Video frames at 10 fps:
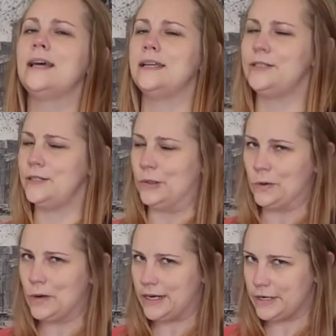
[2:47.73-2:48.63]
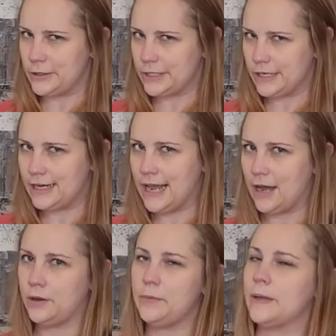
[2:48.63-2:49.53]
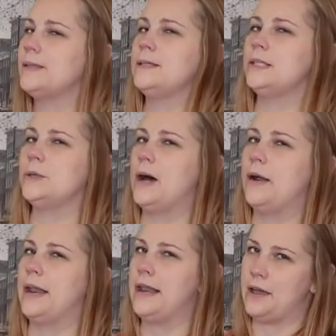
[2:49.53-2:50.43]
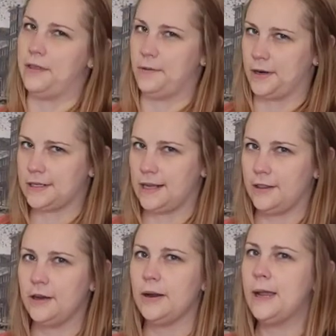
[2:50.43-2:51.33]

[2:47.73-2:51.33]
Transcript: I don't quite understand how he picked these two out and how they work together.